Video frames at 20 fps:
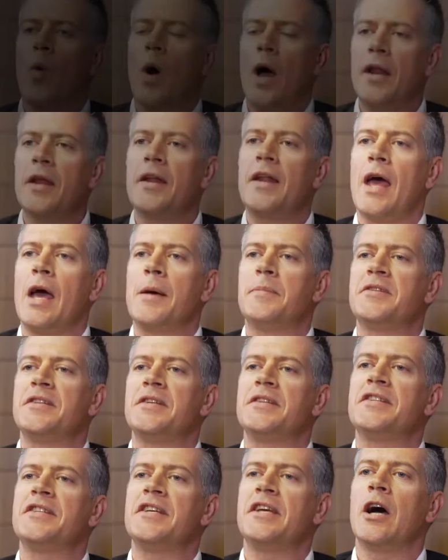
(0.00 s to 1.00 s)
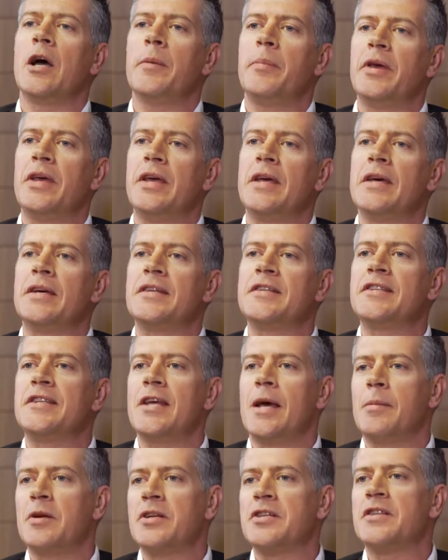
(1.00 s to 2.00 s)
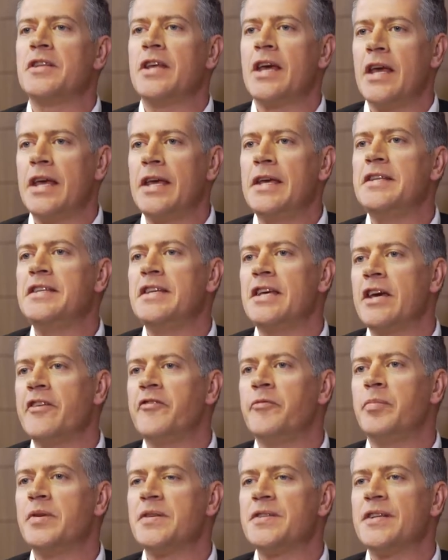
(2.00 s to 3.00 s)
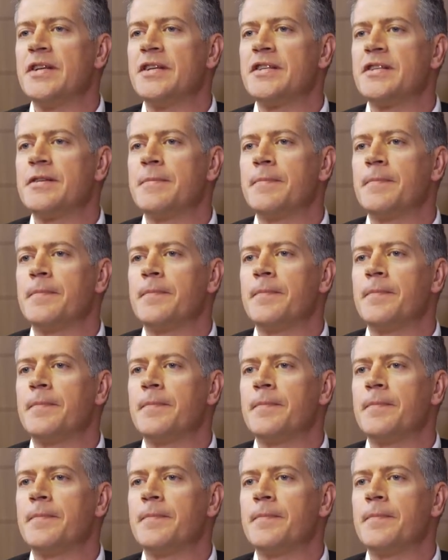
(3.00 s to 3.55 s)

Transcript: why did ABSA CIB establish their ETF business?